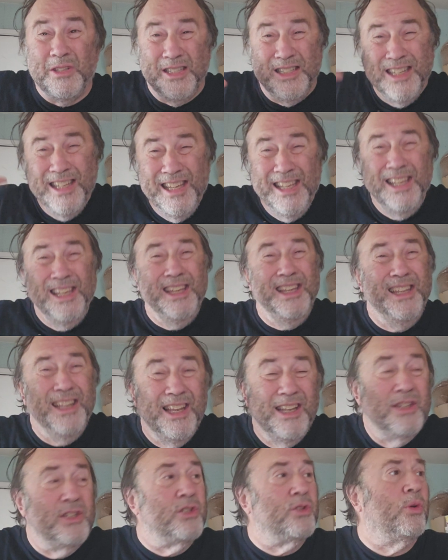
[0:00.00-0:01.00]

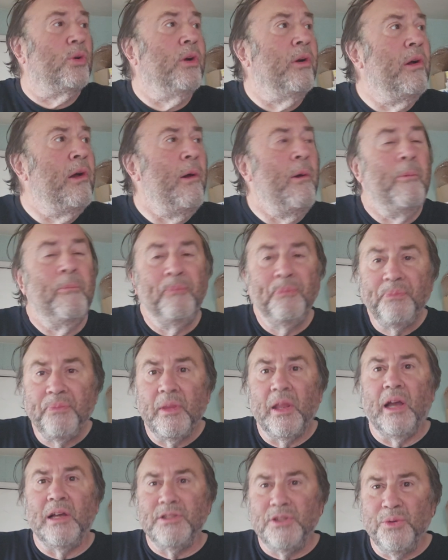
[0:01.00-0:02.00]
delicious. Or
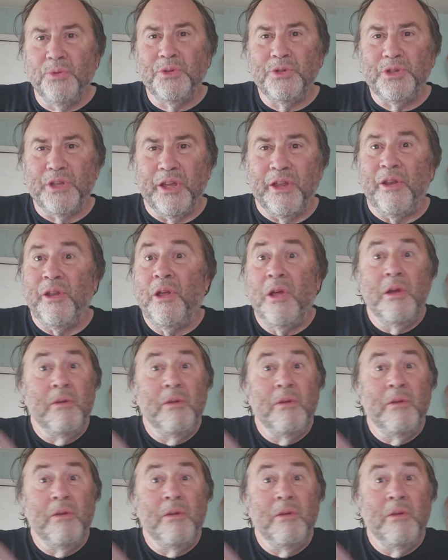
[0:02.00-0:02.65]
I see what you're saying.